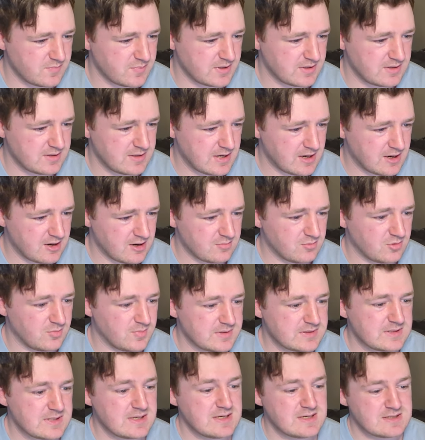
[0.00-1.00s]
been terrible,
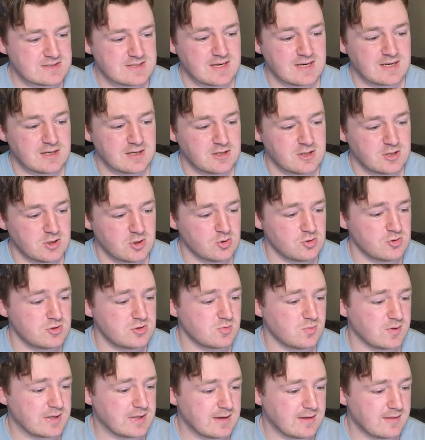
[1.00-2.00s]
but they just had a huge
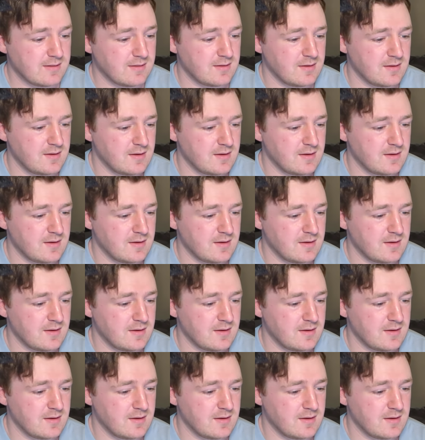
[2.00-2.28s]
win,